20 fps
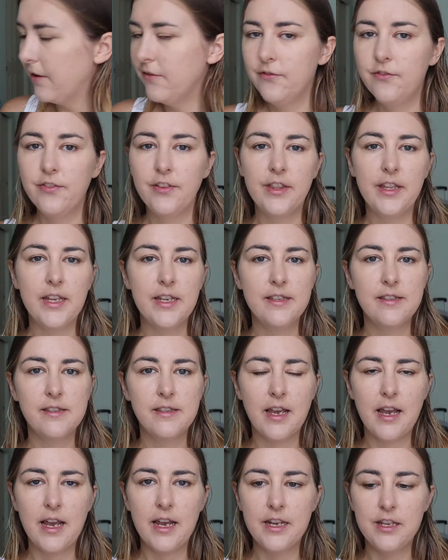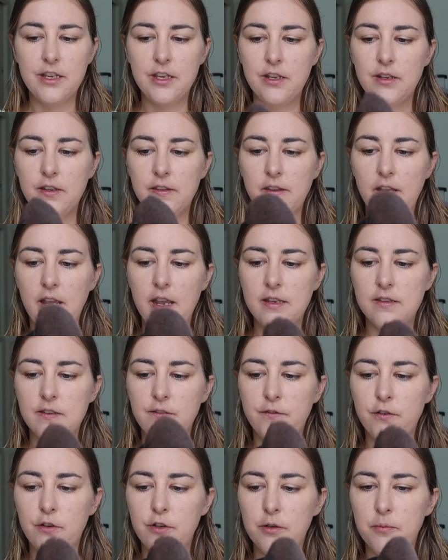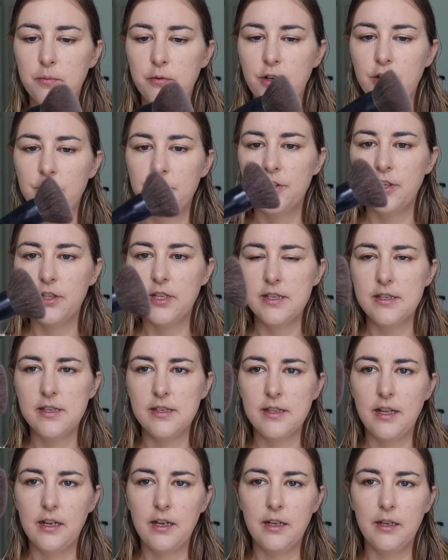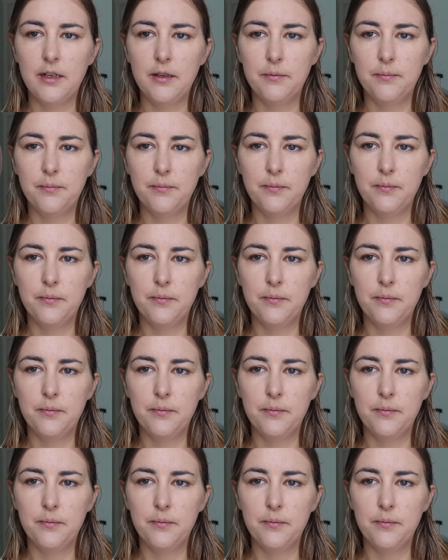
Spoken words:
For this I use a Sephora brush. This is like a...